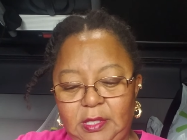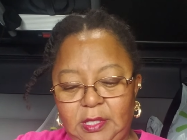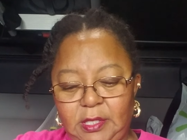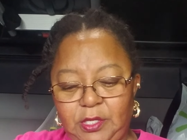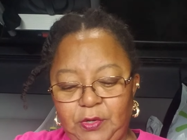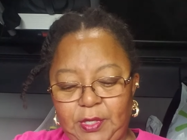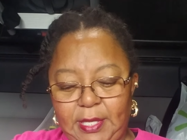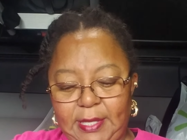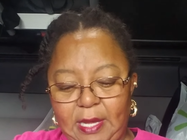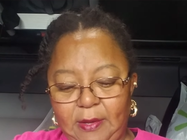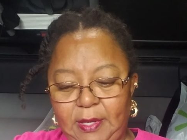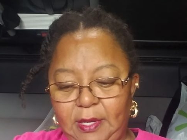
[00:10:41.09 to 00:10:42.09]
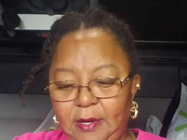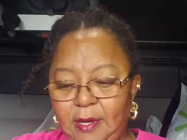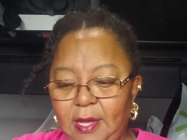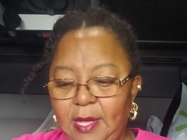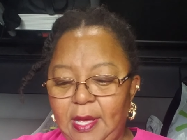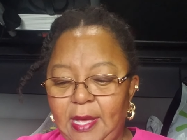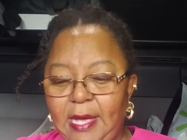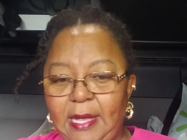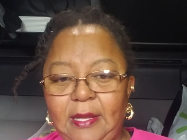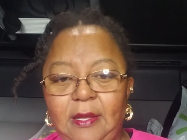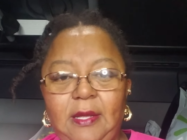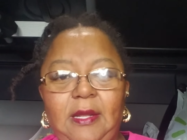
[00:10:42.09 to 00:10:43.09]
Turn it down here.
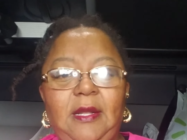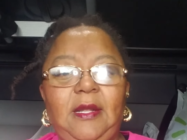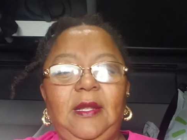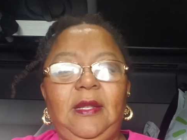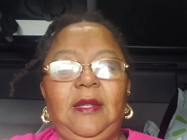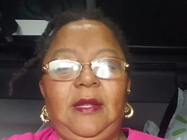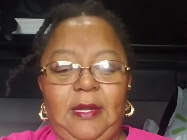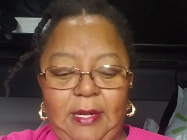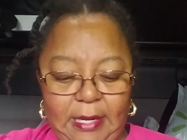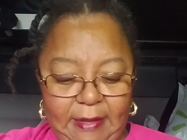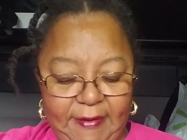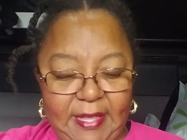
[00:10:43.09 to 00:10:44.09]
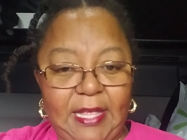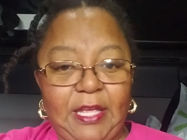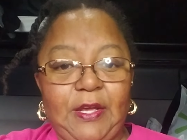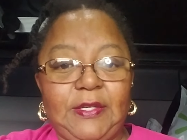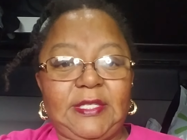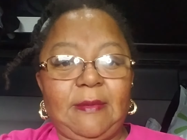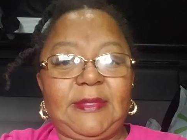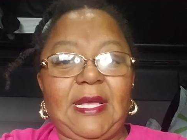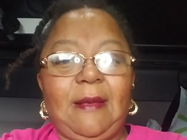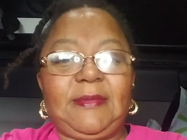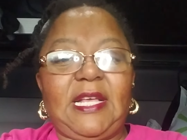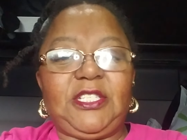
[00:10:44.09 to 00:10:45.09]
I leave it in here
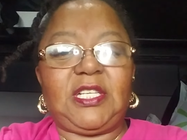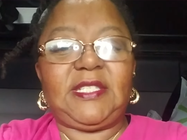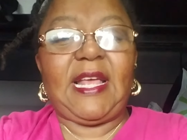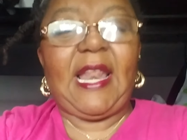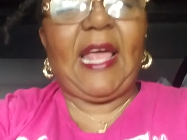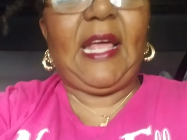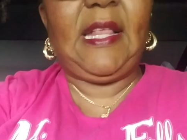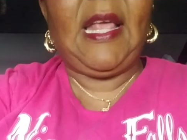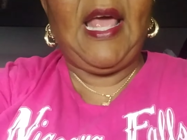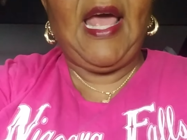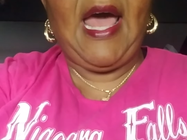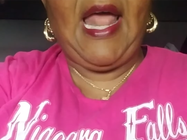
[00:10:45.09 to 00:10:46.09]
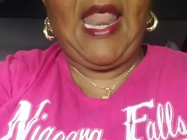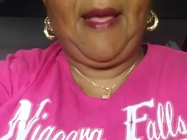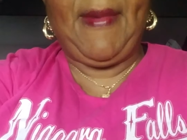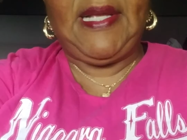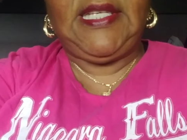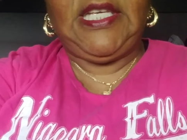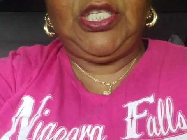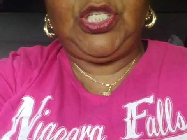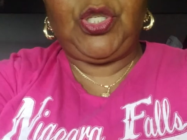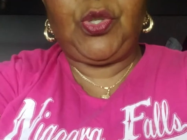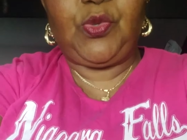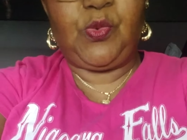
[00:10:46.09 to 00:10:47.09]
sometimes because I like it. I like my tea
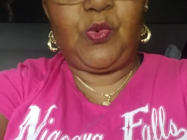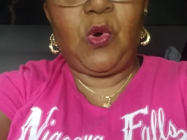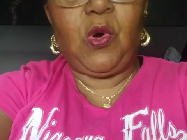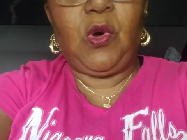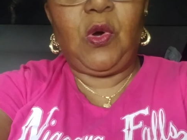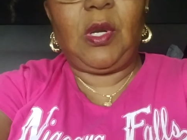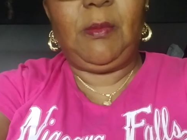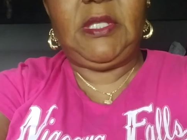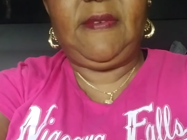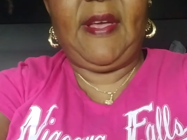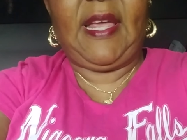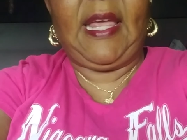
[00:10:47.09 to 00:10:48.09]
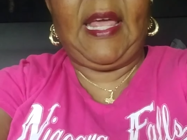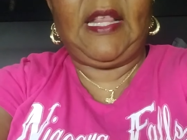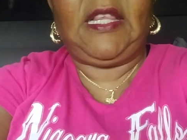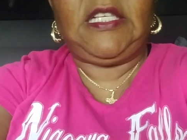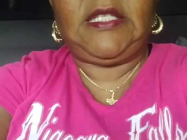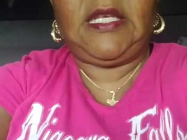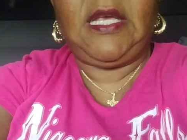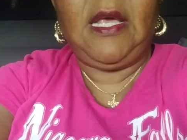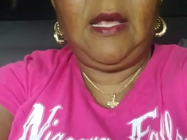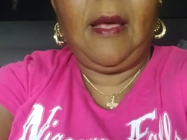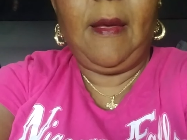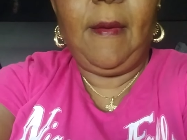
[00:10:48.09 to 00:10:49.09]
strong. Let me see if I can get this
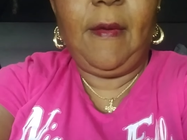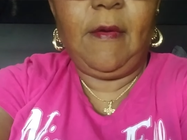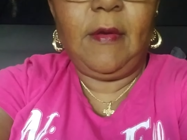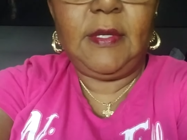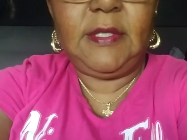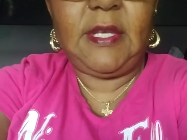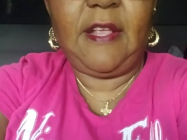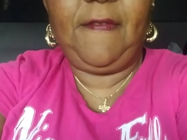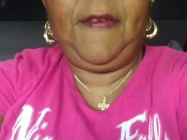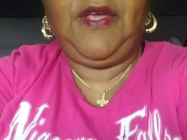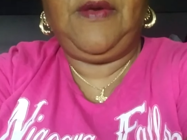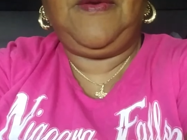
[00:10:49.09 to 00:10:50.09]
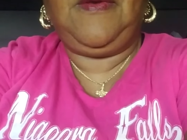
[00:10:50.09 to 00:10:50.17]
set for you.